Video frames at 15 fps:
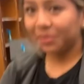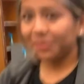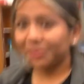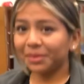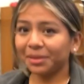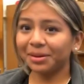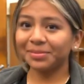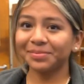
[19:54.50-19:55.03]
What
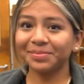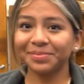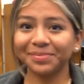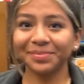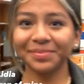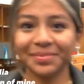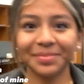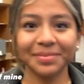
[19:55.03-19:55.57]
do you have to say
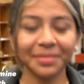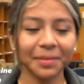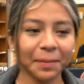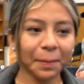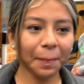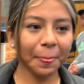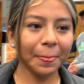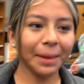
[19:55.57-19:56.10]
about today's
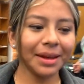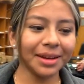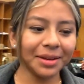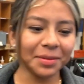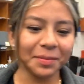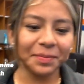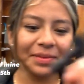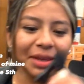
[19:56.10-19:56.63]
competition?